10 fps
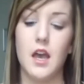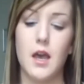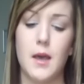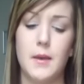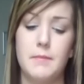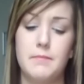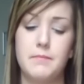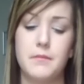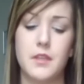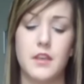
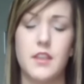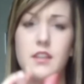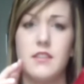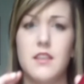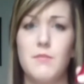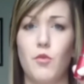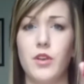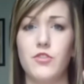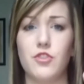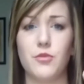I think it's the
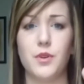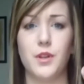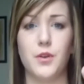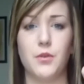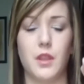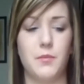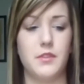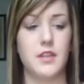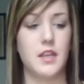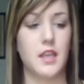Moisture Renew
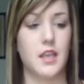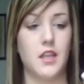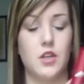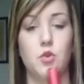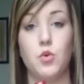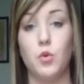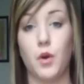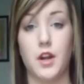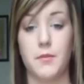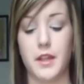Lipstick in Cool
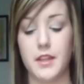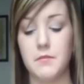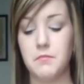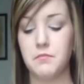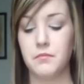Watermelon.